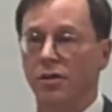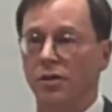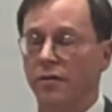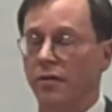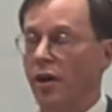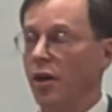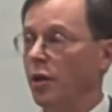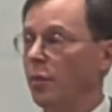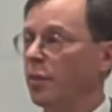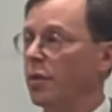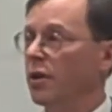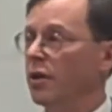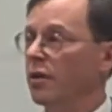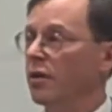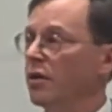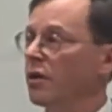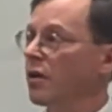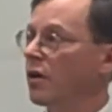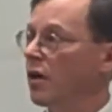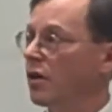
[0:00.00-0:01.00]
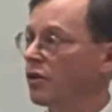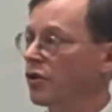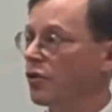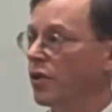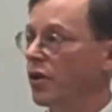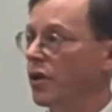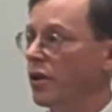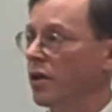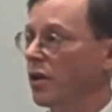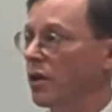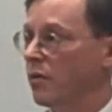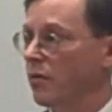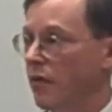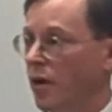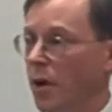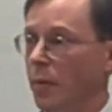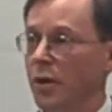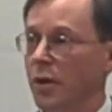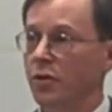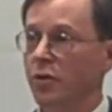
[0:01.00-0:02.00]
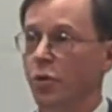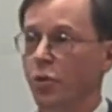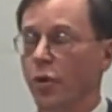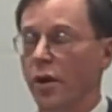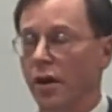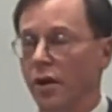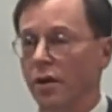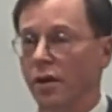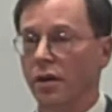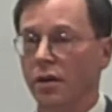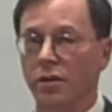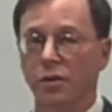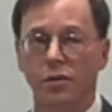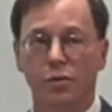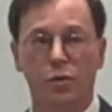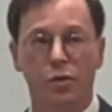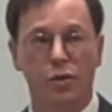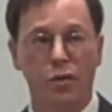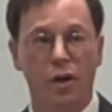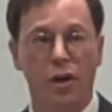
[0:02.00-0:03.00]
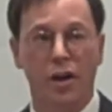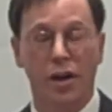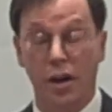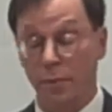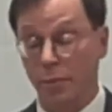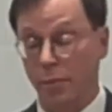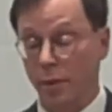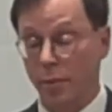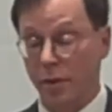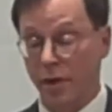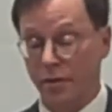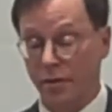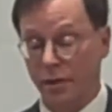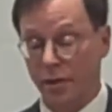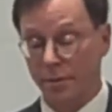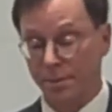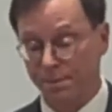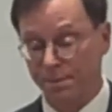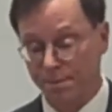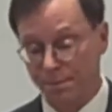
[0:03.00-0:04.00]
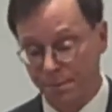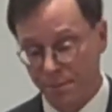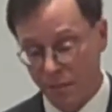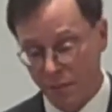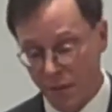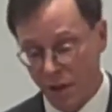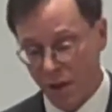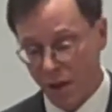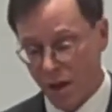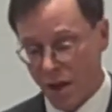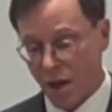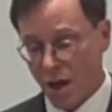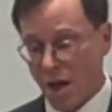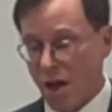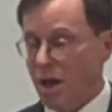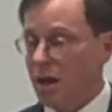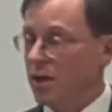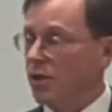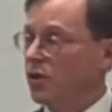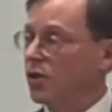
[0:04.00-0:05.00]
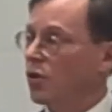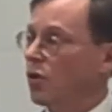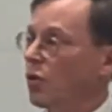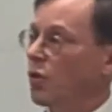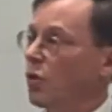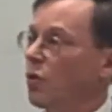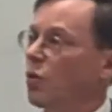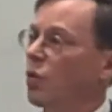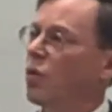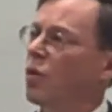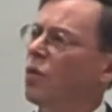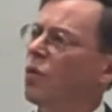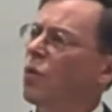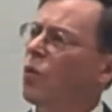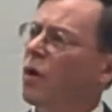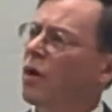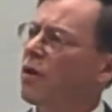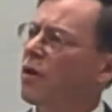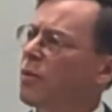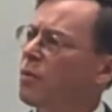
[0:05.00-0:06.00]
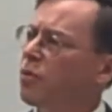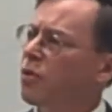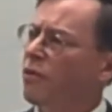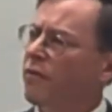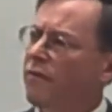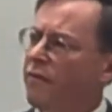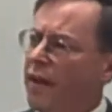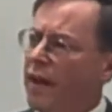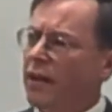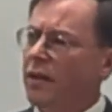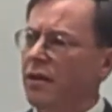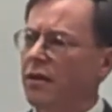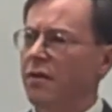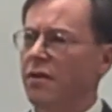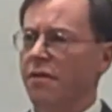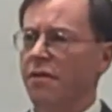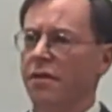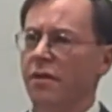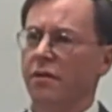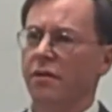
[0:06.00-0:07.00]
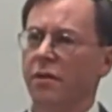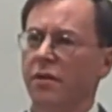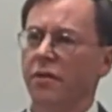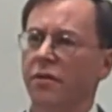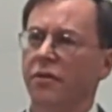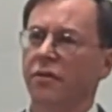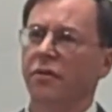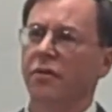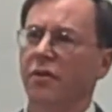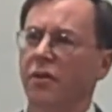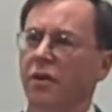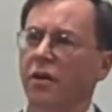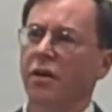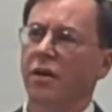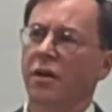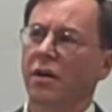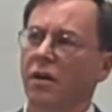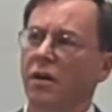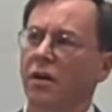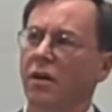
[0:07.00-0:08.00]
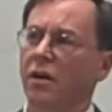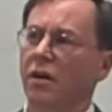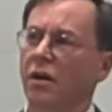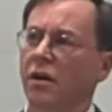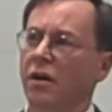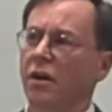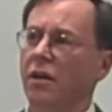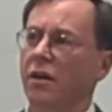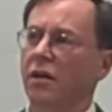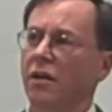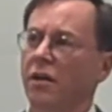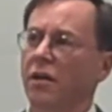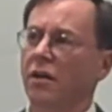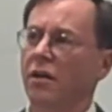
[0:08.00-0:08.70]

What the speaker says: developing country environmental regulators were trying to implement them. And so one of the prevailing theories in